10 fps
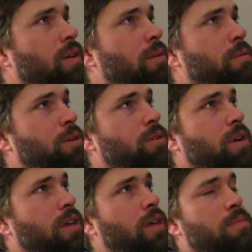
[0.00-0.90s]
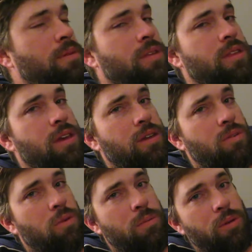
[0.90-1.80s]
I'm gonna try to keep this like
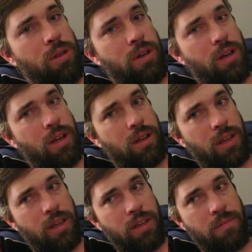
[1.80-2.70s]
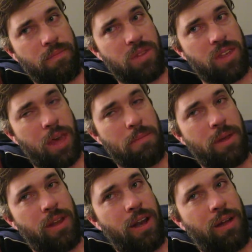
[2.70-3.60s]
normal and not like
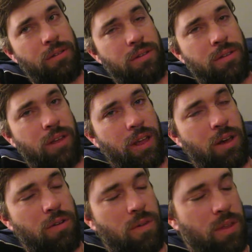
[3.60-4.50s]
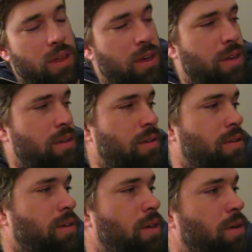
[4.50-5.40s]
segment it out and like overthink it.
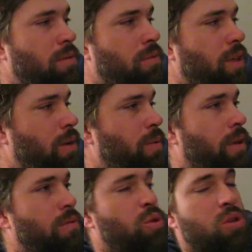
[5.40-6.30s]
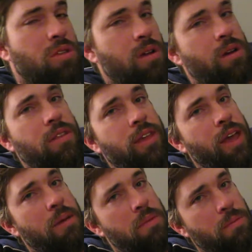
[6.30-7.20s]
You know, like we just started the
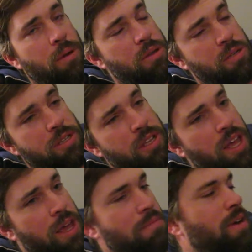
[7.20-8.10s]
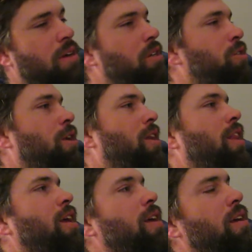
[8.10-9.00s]
cabinet project today. I'm not gonna try to
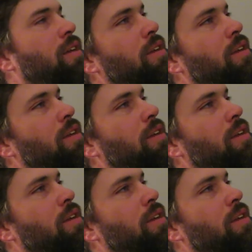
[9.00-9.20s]
like